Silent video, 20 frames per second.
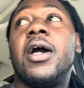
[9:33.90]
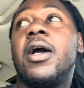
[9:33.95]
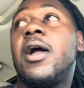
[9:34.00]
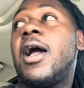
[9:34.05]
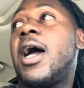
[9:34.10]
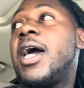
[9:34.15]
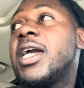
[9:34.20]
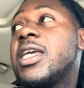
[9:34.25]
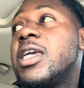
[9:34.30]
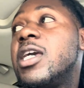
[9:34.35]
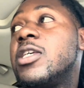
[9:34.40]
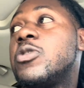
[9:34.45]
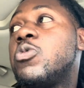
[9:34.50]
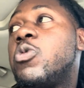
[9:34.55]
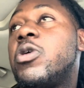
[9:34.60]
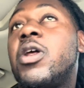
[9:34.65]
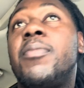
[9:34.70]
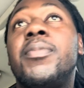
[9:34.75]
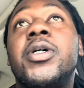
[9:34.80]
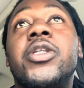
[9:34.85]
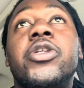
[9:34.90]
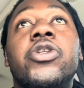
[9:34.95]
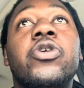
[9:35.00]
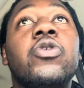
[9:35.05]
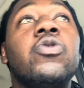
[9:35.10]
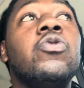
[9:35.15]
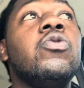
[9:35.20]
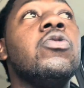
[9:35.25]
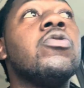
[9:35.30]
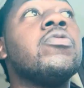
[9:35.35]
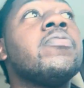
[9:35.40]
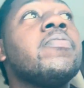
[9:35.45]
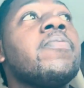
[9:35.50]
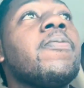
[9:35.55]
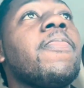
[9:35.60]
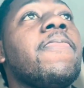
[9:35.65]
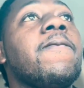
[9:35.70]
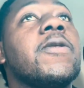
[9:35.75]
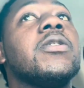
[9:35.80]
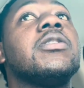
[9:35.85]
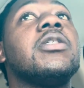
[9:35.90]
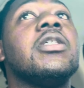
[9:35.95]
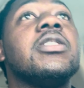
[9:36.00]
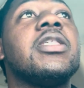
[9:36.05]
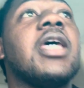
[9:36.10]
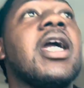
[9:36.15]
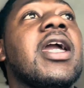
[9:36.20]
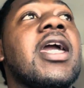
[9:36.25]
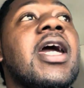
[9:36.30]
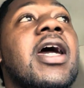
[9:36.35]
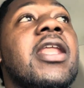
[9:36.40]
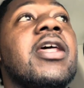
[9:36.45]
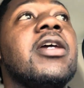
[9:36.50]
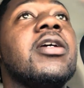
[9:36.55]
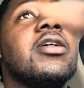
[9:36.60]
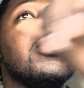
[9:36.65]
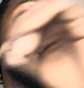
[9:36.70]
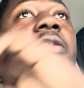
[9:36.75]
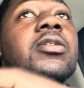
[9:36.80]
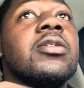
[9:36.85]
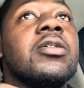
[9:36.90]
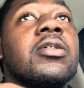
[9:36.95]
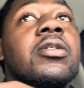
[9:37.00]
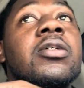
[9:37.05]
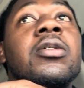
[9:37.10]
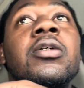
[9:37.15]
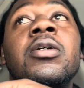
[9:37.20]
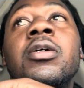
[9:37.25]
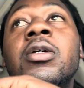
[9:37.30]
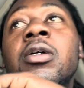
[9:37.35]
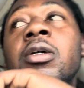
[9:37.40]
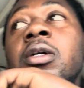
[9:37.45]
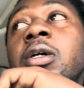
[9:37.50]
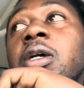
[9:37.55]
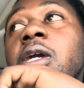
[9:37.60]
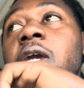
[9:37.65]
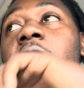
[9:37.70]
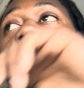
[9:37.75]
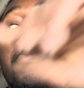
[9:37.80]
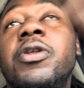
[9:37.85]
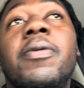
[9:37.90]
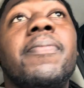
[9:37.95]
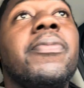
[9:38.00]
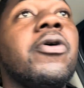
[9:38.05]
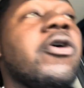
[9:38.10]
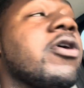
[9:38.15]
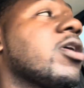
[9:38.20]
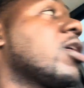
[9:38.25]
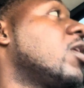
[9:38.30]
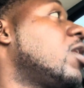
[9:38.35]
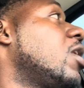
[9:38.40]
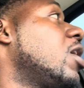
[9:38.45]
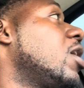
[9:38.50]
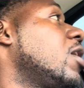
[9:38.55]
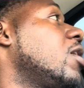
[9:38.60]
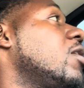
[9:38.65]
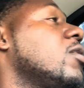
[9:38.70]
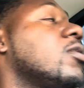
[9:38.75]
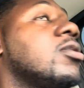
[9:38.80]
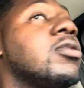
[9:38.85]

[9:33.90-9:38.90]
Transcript: I guess what I'm gonna do, since I got it here in the parking lot,